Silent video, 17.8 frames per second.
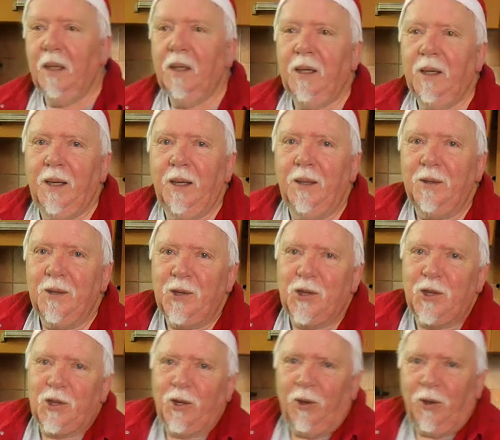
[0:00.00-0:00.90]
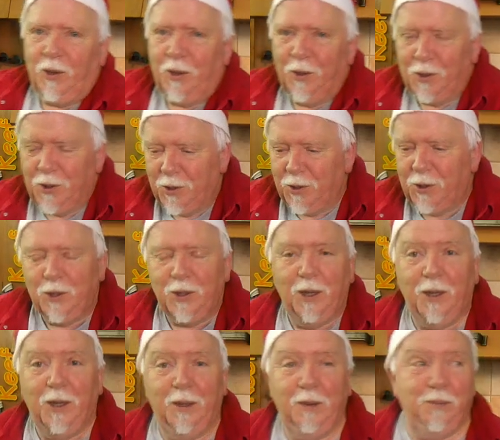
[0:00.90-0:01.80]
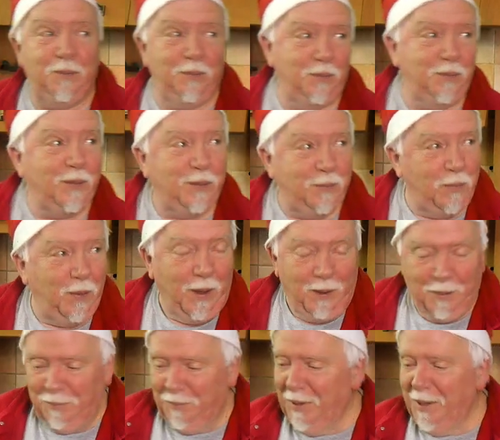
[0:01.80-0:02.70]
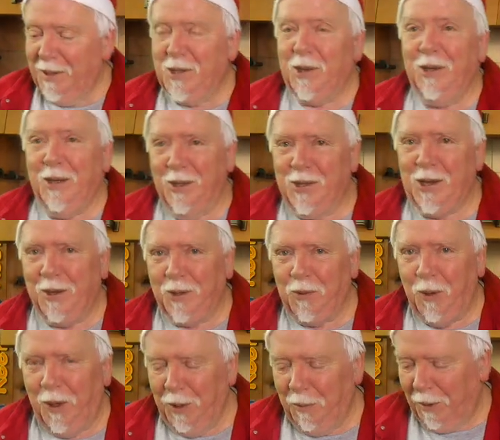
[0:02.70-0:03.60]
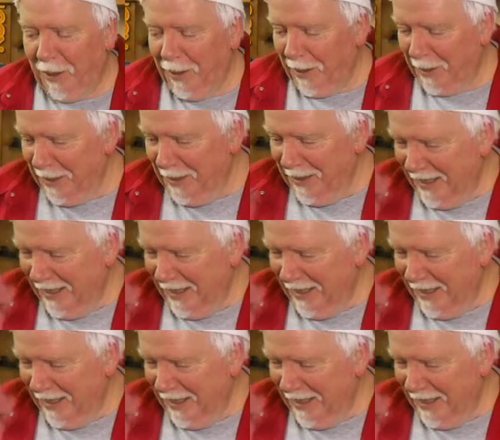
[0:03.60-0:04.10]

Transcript: Now this stock has, well, it's had quite a while,